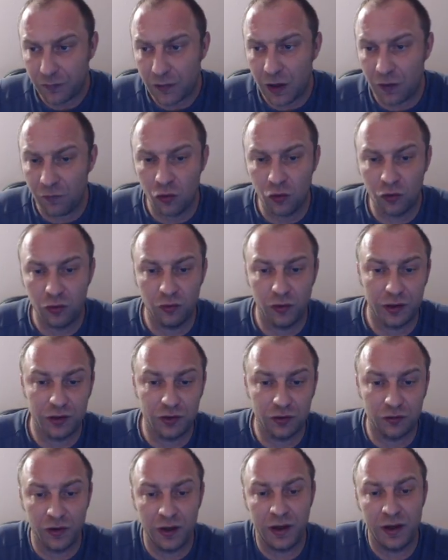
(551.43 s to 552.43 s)
rook to h
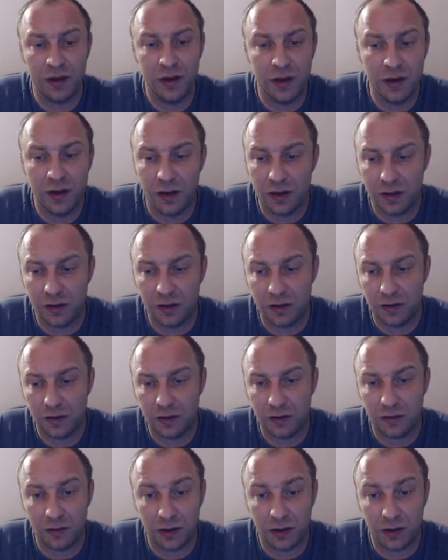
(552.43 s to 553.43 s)
three,
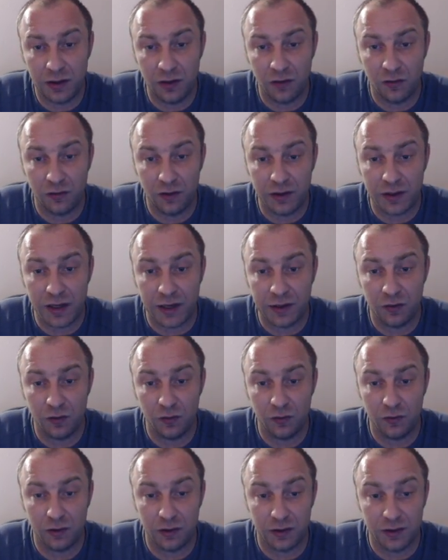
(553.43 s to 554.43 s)
uh, here knight to
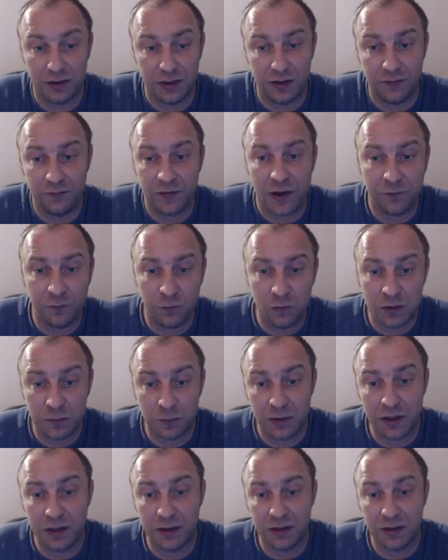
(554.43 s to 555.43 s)
d five was
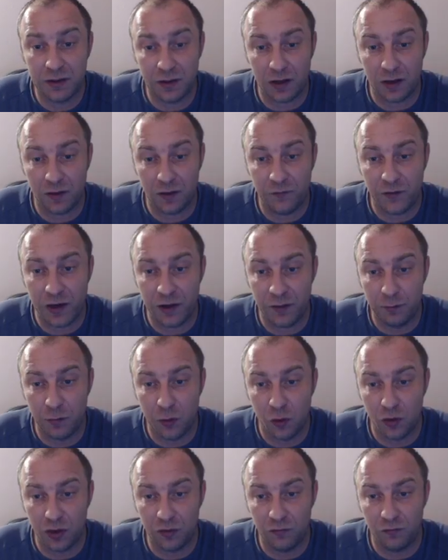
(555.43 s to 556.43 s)
played, a very
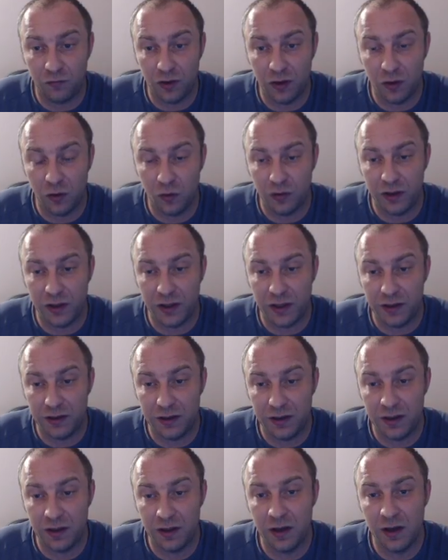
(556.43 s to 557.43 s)
important reloading
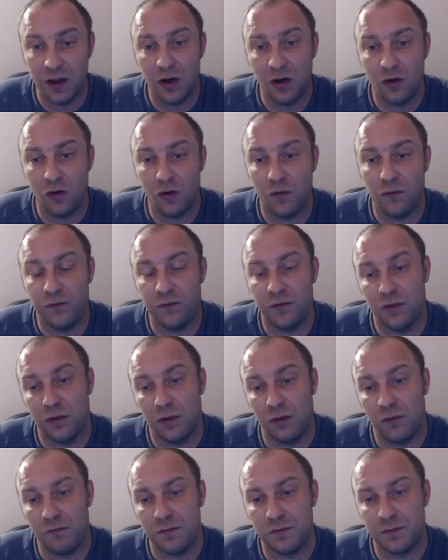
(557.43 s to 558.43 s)
idea of
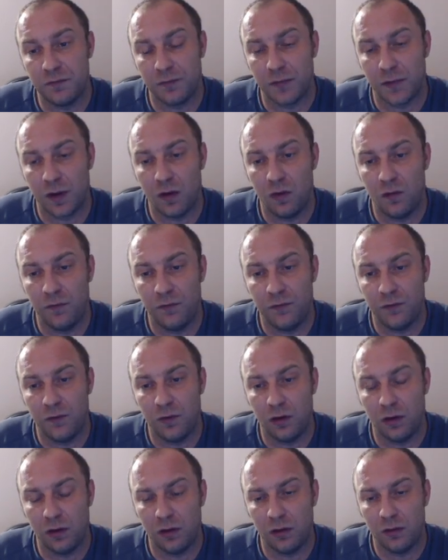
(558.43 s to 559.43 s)
um, of
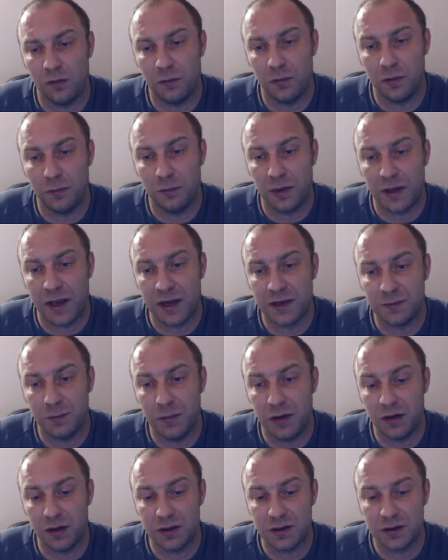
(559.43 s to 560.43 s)
uh, blacks,
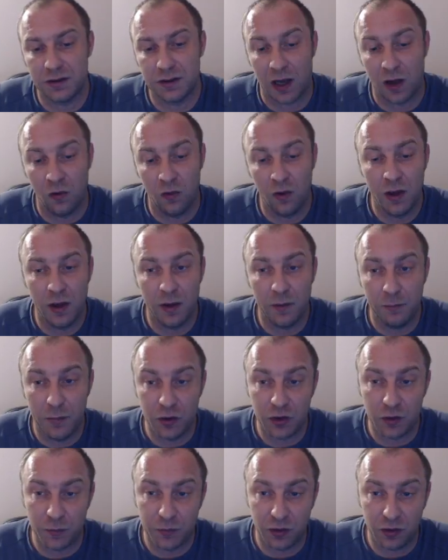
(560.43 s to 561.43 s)
because now
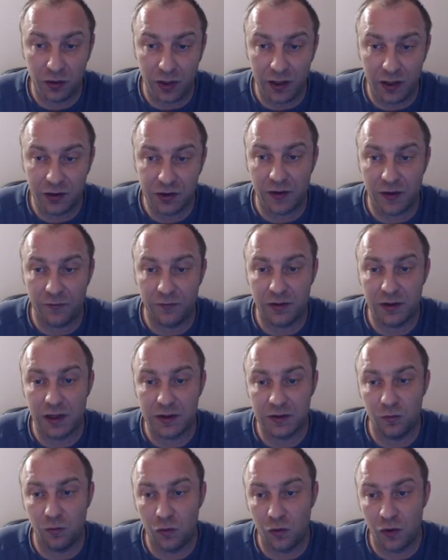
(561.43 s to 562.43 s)
bishop to h seven
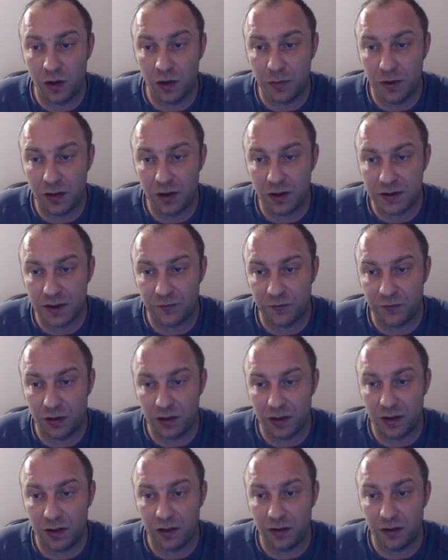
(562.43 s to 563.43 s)
doesn't work, because after
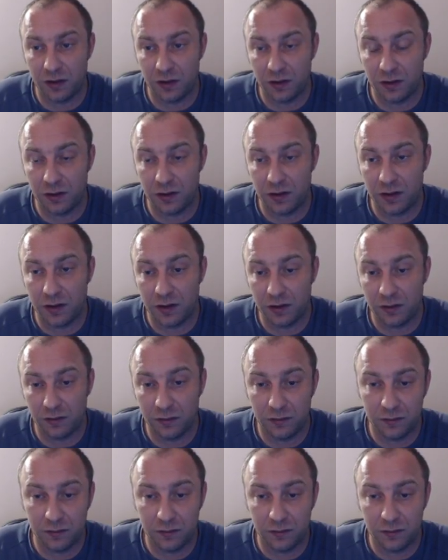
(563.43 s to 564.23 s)
uh,